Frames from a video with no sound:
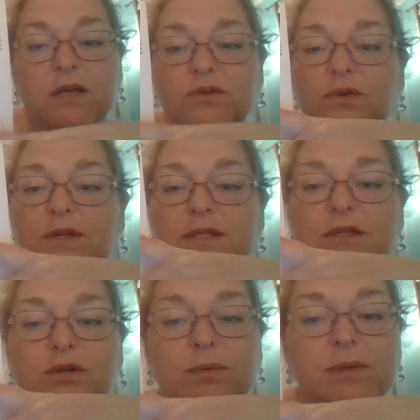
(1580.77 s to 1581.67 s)
So this
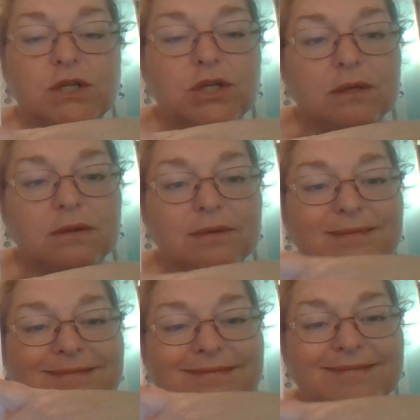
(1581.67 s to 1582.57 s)
is her mission.
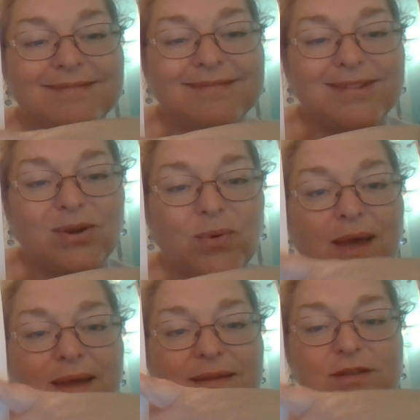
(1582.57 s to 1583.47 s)

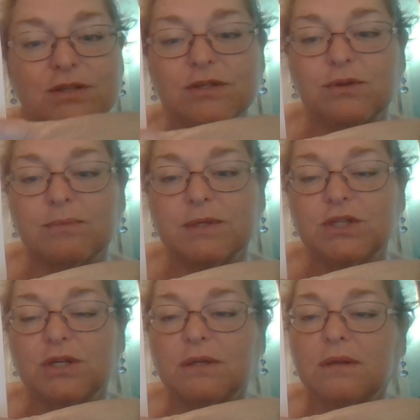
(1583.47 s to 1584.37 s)
Okay, this is her
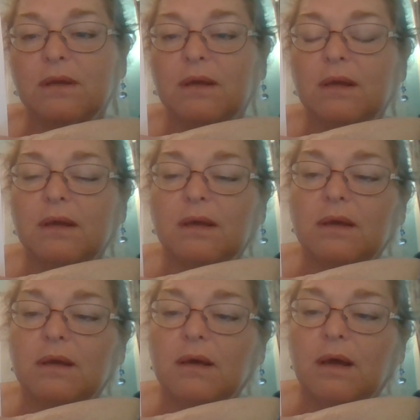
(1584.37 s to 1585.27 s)
mission.
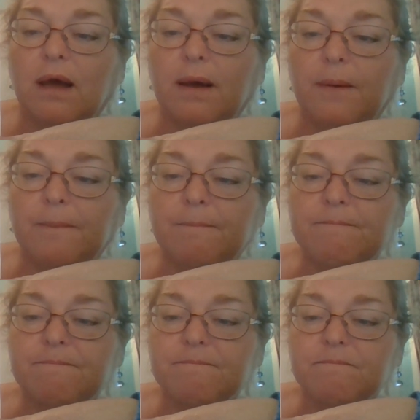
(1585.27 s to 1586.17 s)
Um,
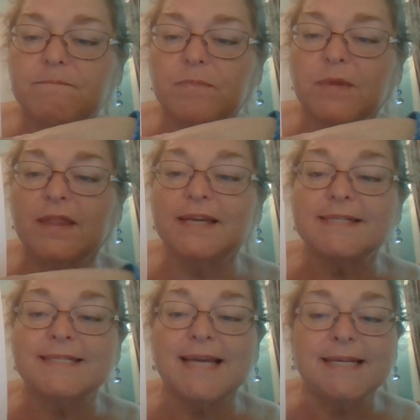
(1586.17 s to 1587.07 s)
the
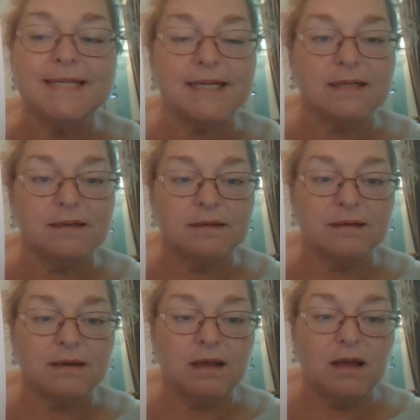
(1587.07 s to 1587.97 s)
ascendant
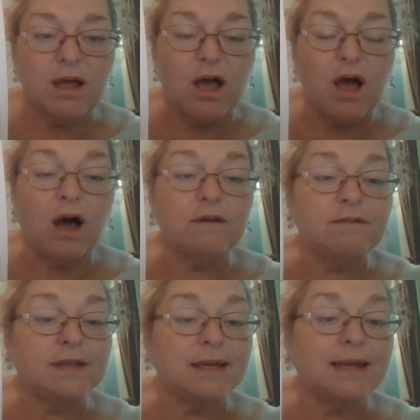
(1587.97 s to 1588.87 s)

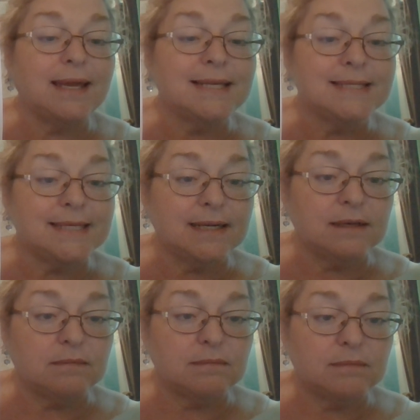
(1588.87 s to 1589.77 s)
of the
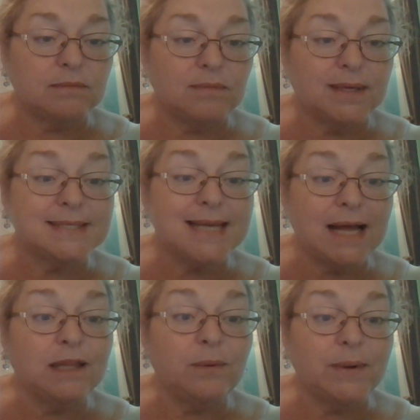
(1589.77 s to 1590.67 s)
incident,
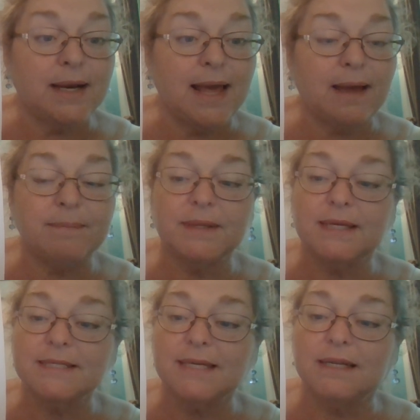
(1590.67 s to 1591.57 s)
exactly when it happened,
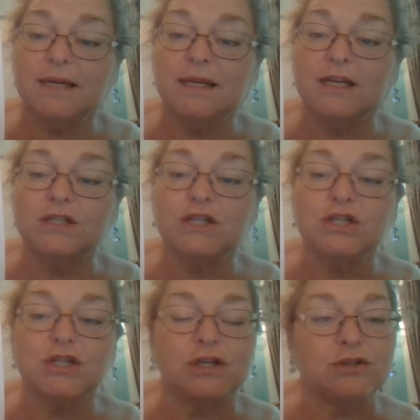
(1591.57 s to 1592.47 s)
the ascendant is
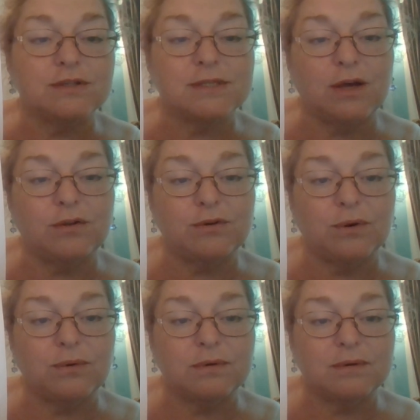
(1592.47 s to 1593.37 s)
conjunct her south
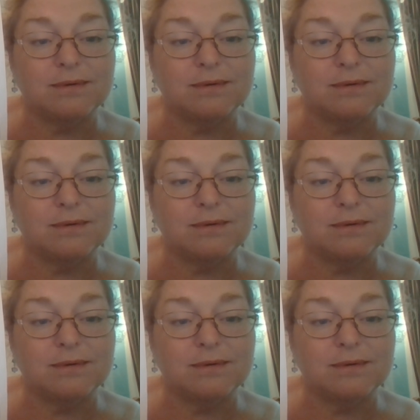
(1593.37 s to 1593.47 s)
node,